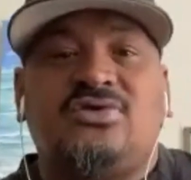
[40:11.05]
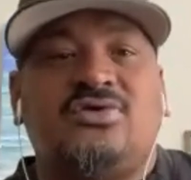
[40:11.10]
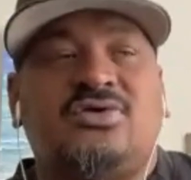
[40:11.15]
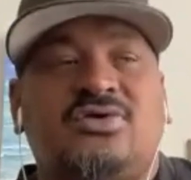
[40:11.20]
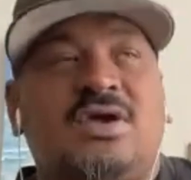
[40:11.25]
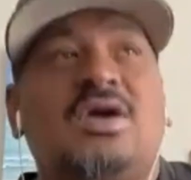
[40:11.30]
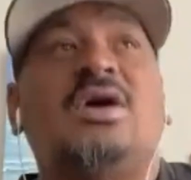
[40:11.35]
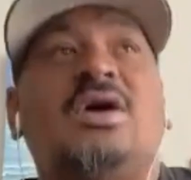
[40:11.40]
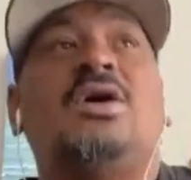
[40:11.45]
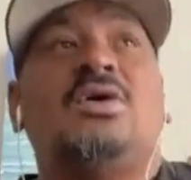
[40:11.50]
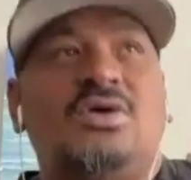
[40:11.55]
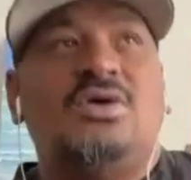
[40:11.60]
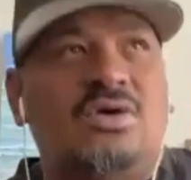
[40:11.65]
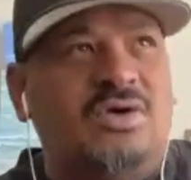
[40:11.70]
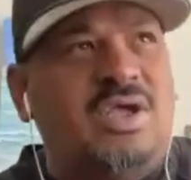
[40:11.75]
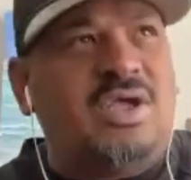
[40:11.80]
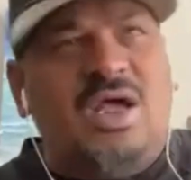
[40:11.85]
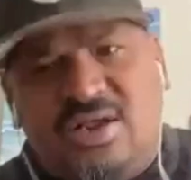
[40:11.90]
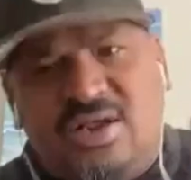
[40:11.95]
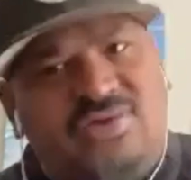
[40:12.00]
I was like,
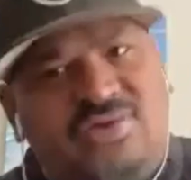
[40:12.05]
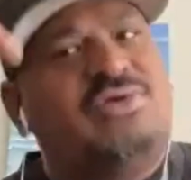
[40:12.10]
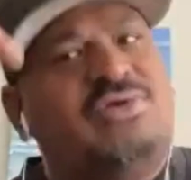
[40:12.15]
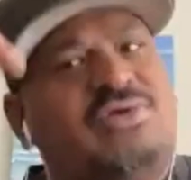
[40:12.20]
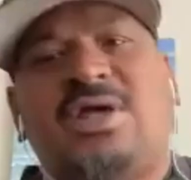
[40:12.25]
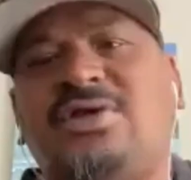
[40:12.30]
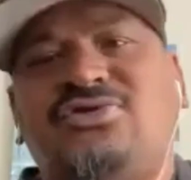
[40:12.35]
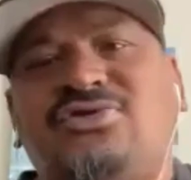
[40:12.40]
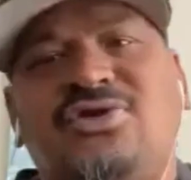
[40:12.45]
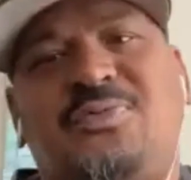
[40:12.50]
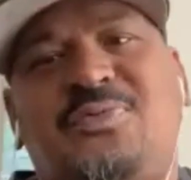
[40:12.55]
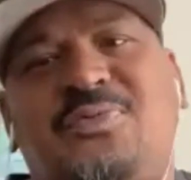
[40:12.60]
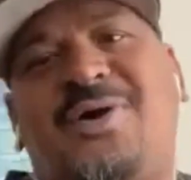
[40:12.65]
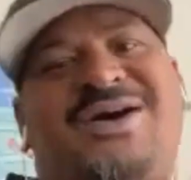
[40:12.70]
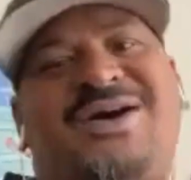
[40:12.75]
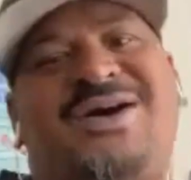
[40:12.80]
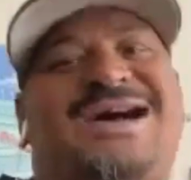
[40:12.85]
"Well, yeah, let's do dentures, bro."